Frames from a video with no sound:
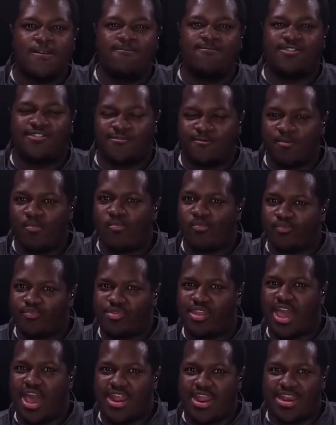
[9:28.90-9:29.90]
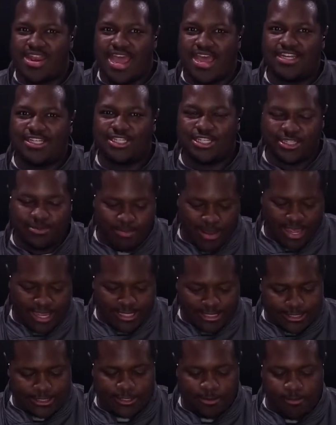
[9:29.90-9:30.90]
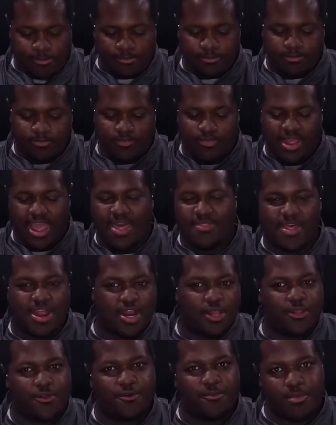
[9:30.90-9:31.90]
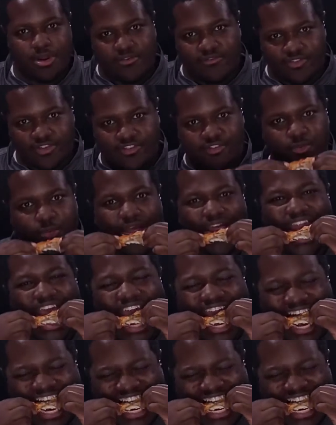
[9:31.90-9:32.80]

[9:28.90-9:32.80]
It's got a nice spice and then a little bit of a sweet.